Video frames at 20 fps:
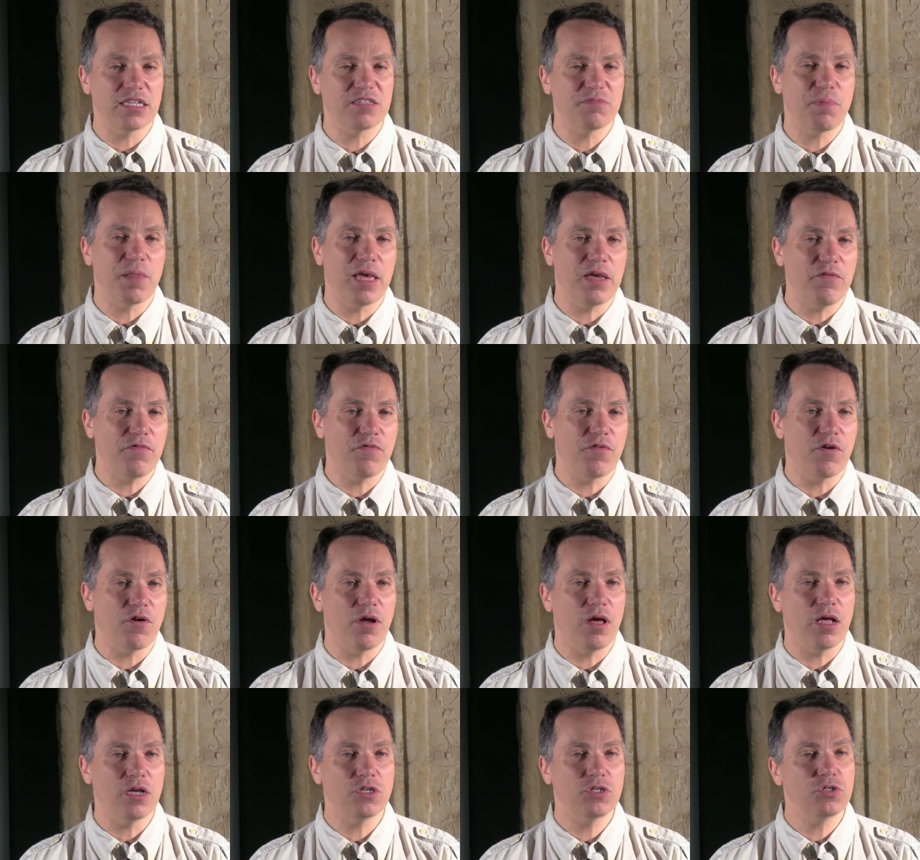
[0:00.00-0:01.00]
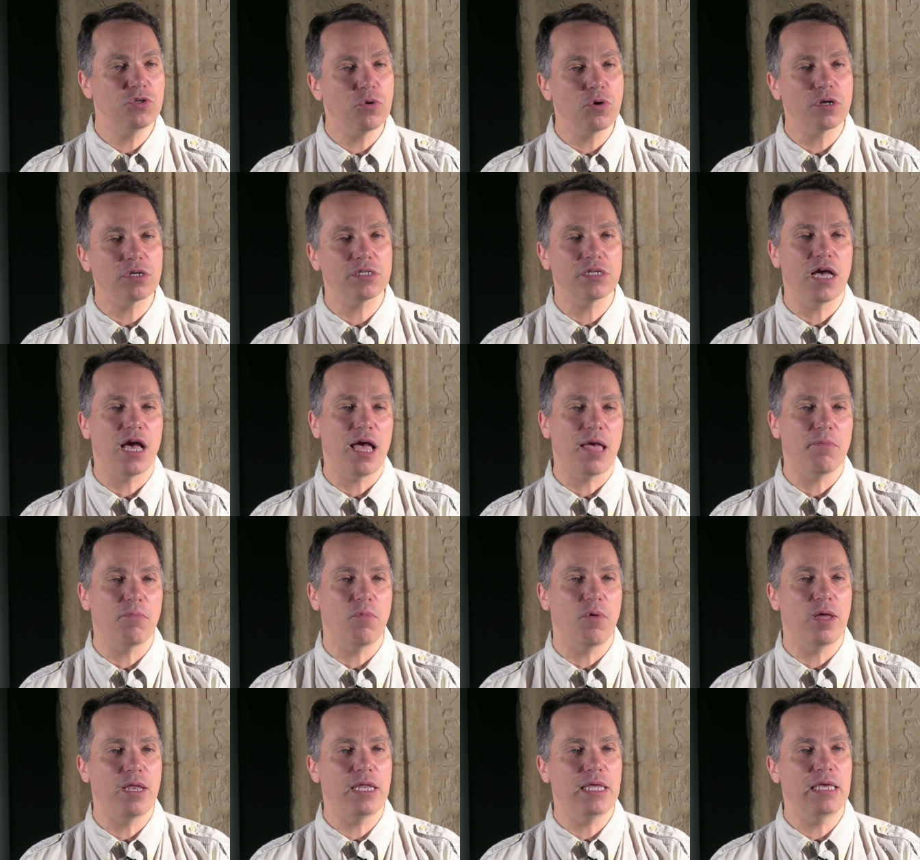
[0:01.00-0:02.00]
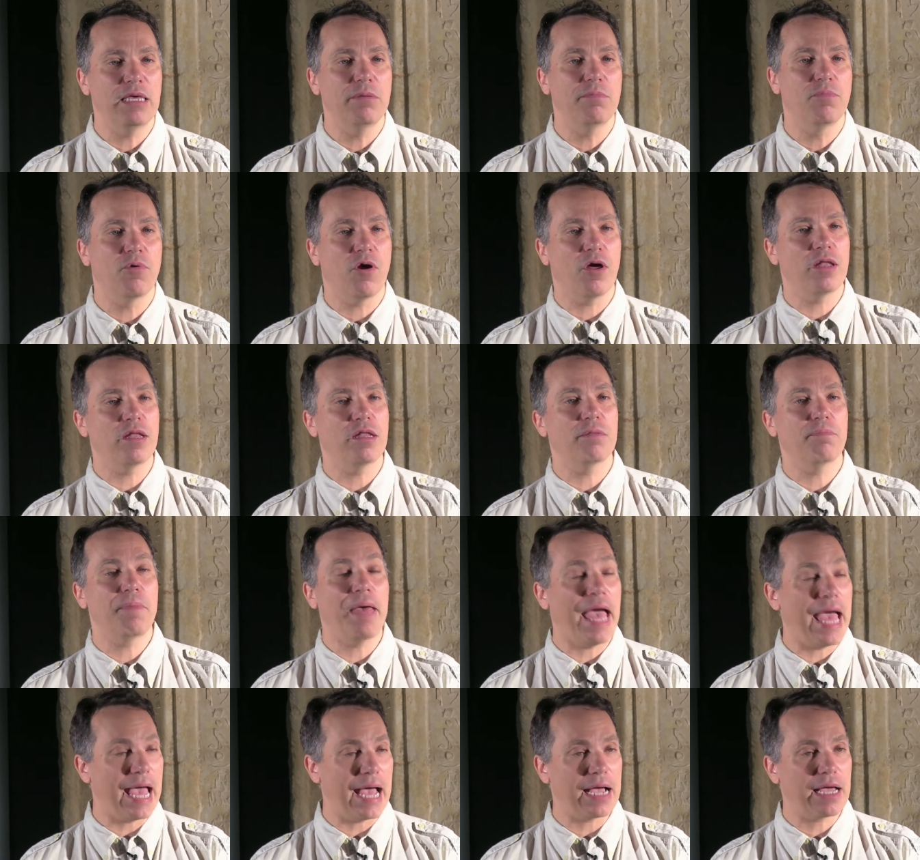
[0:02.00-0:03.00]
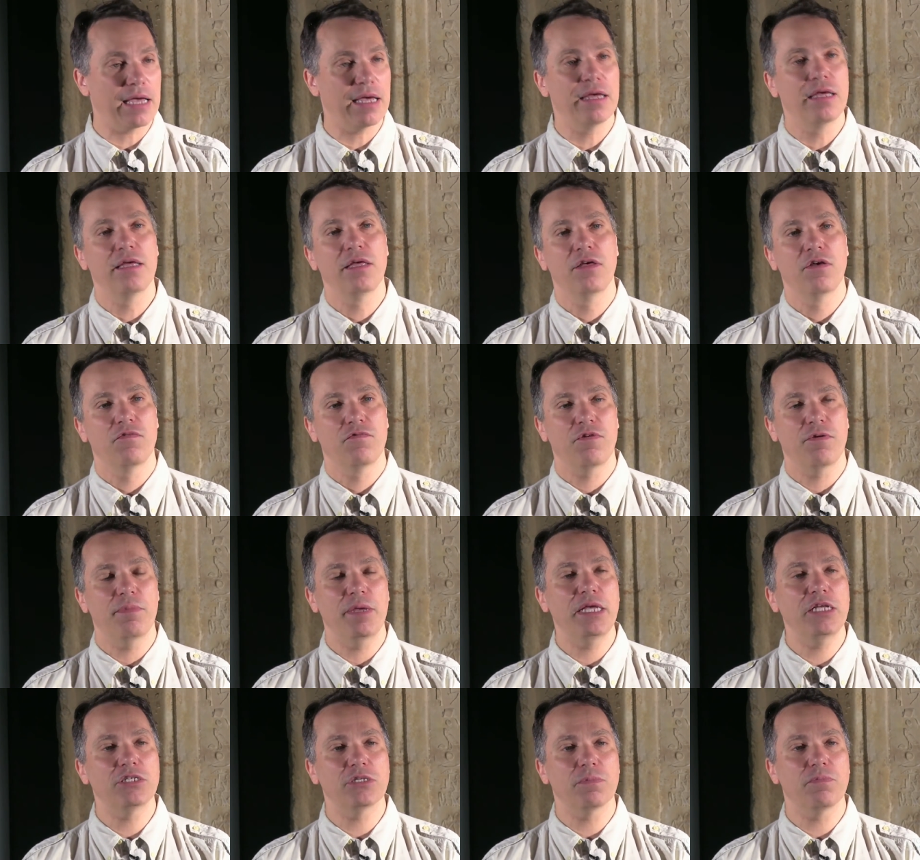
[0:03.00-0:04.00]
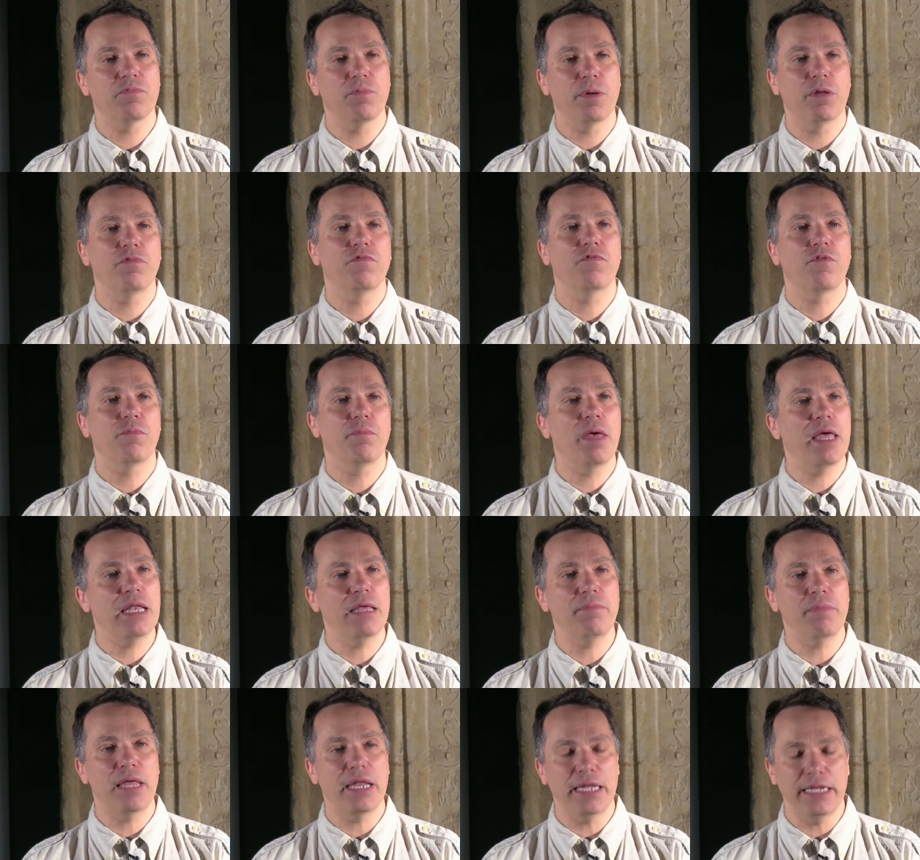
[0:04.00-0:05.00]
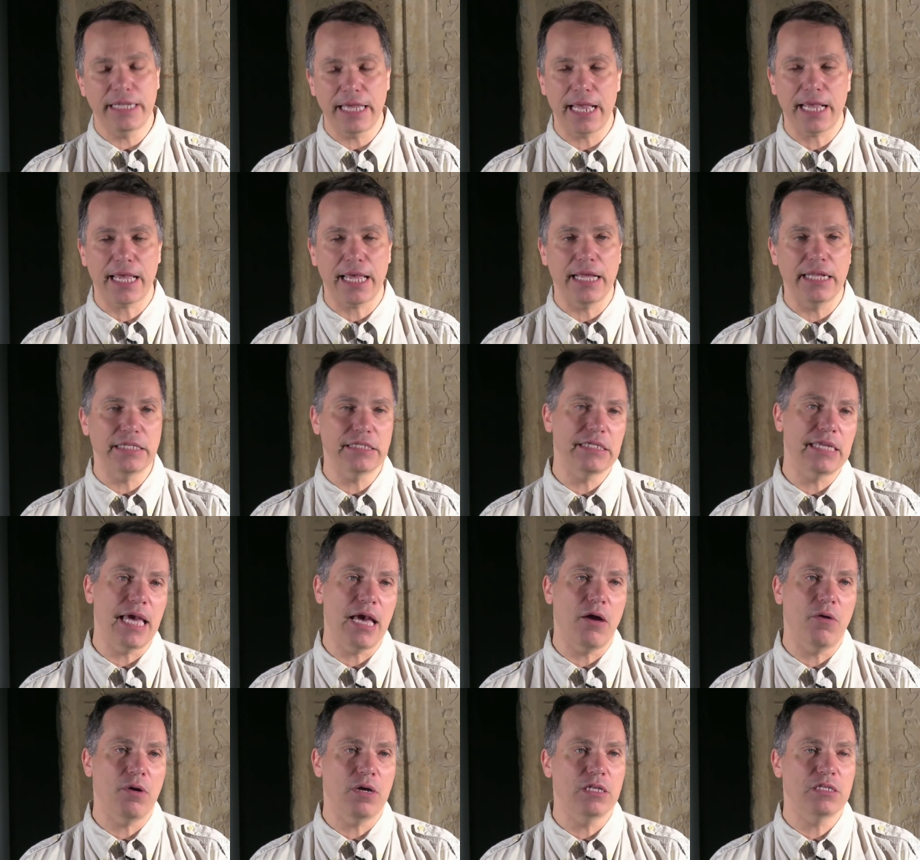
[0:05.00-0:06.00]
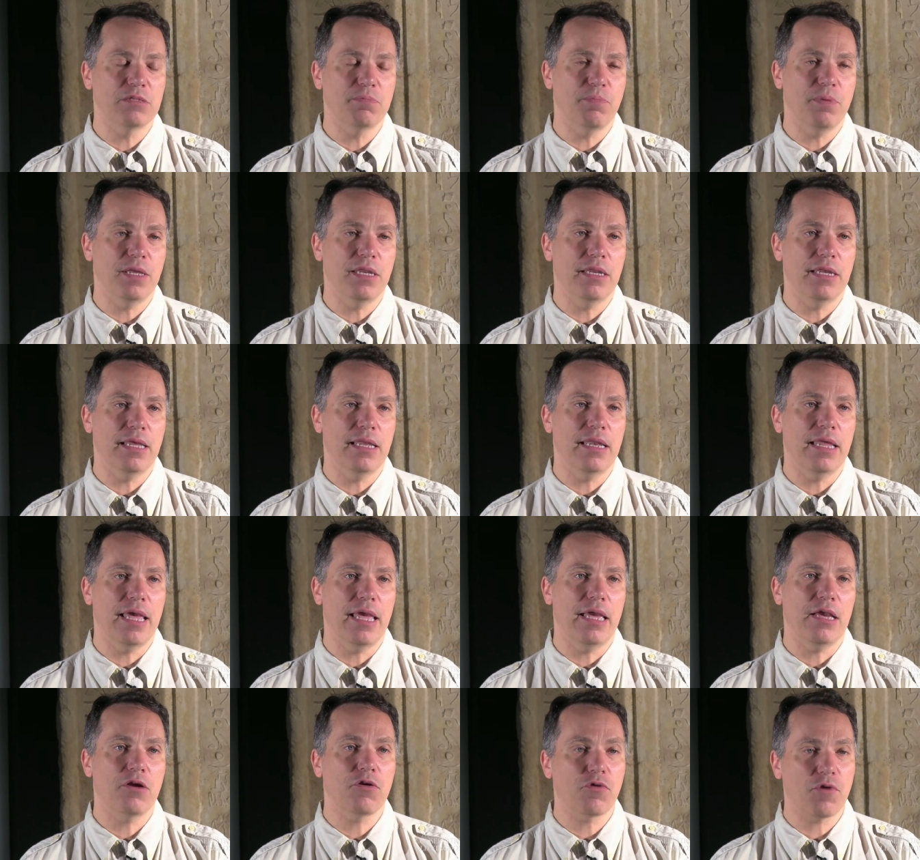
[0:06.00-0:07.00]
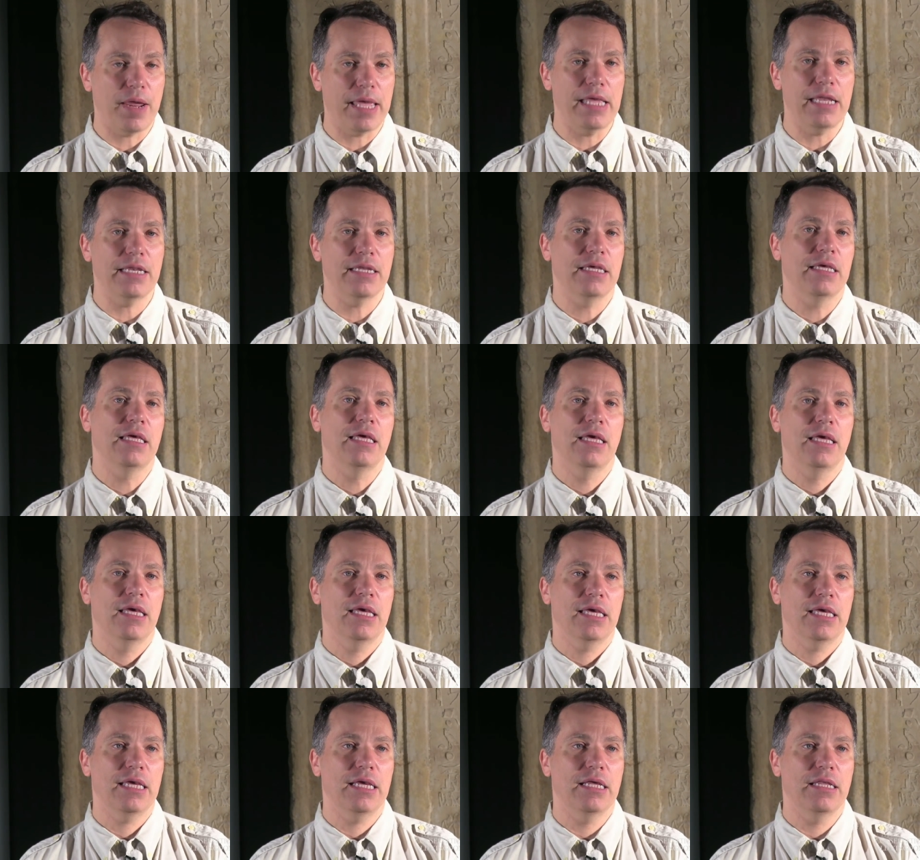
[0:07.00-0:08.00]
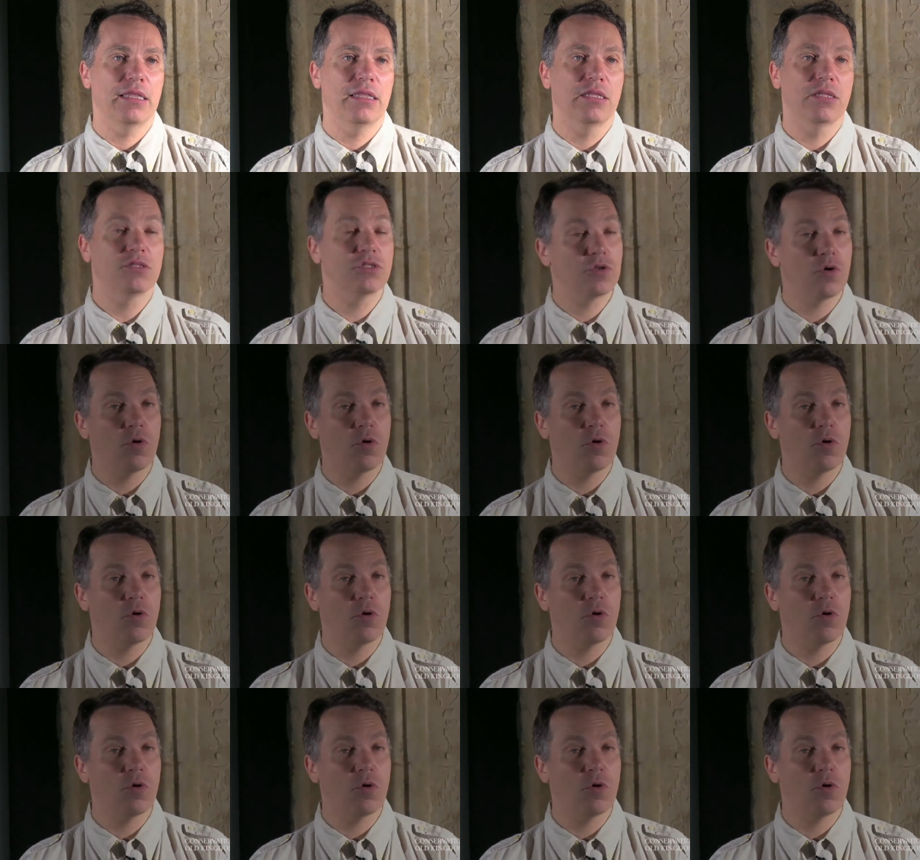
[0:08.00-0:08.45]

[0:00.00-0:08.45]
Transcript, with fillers: on display for a short time when he brought it back from Egypt, but for many, many decades now, it's been in a crate in the